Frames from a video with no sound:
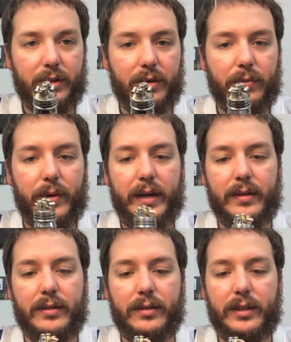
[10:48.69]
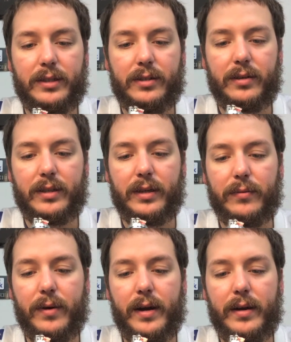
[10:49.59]
You're going to wait until they start to get
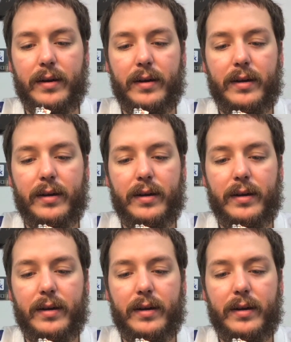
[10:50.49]
red.